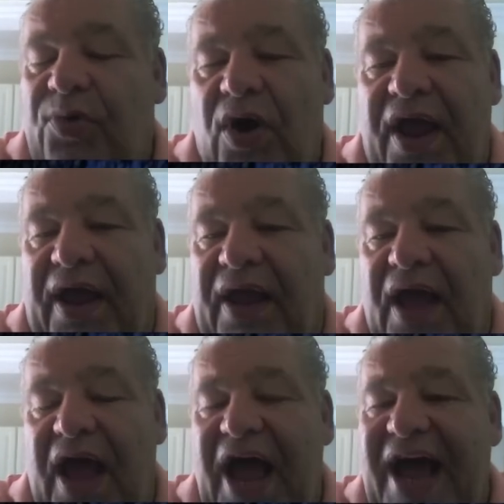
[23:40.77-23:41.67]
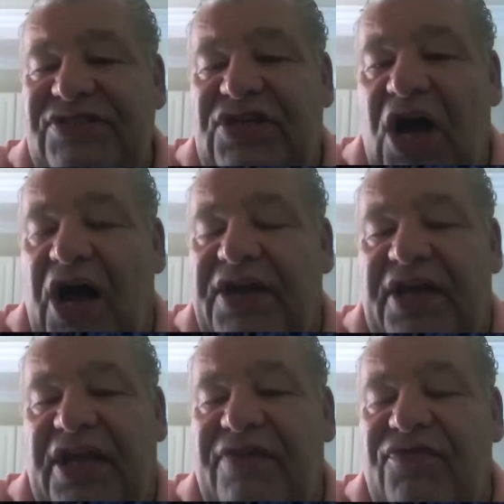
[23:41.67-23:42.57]
Pray. Ask God to
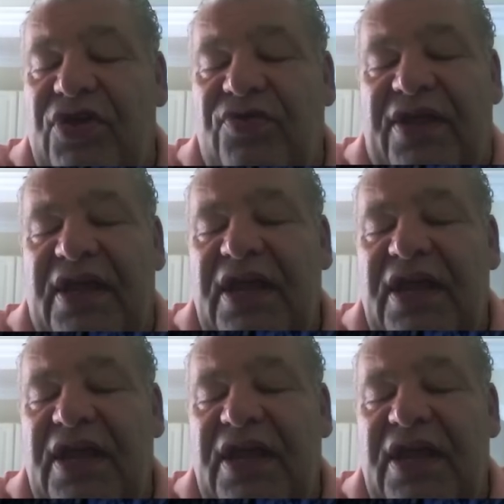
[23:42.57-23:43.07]
give you the